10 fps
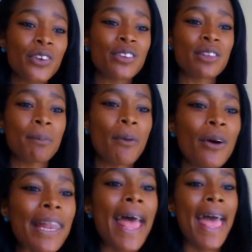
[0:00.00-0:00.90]
your
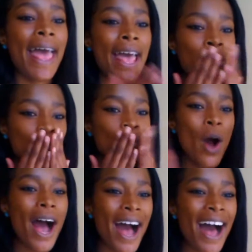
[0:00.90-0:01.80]
support, and
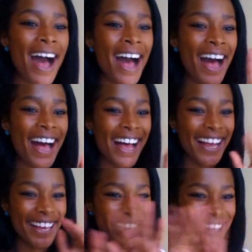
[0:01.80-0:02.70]
mwah!